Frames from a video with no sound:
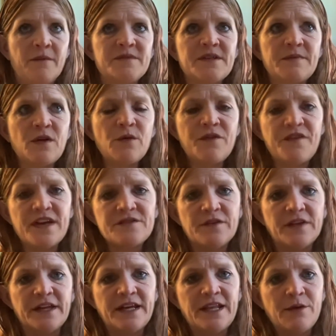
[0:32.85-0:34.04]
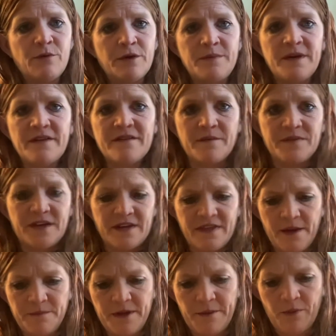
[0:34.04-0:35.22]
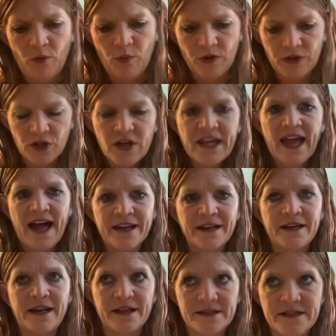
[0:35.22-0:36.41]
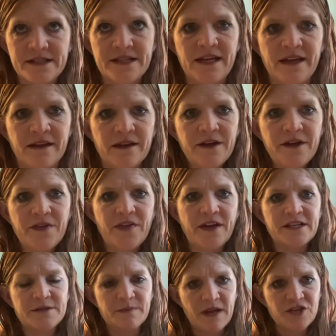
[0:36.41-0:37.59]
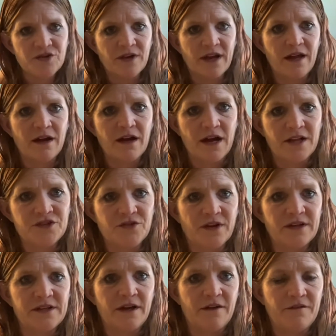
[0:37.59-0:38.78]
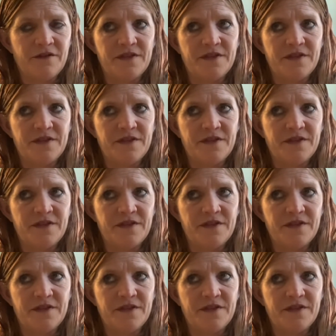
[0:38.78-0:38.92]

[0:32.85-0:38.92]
Something with face validity would be something that people would look at it and see that it's measuring a construct of